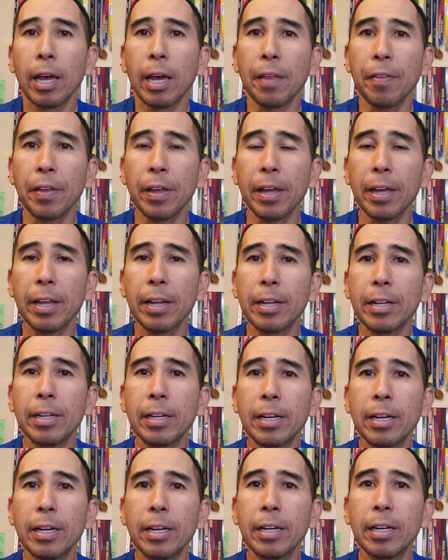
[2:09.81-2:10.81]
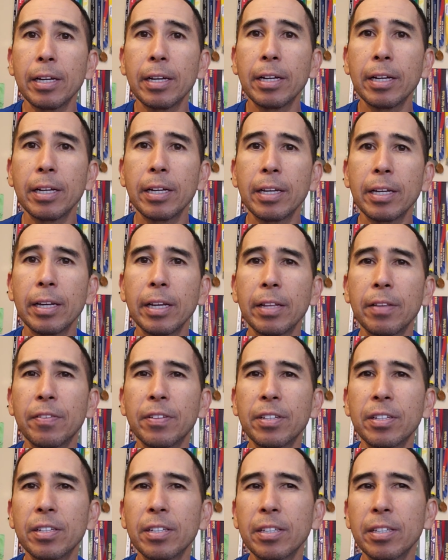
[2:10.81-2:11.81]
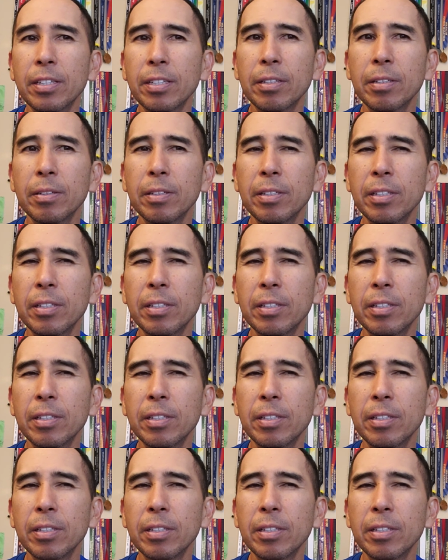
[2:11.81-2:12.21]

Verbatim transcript: And then uh, it's